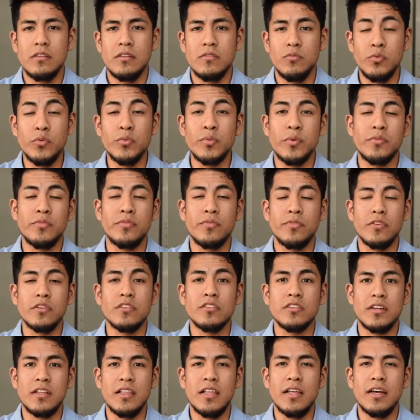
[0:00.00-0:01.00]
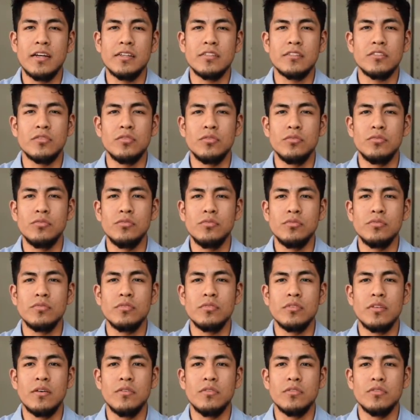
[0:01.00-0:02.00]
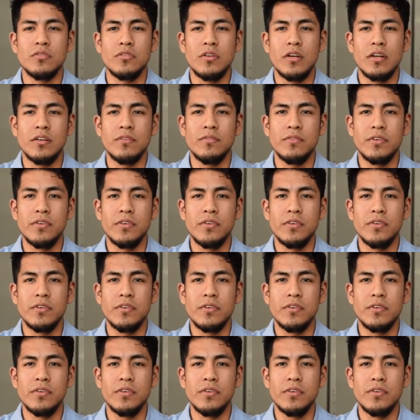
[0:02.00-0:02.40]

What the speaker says: were first class too, so that was kind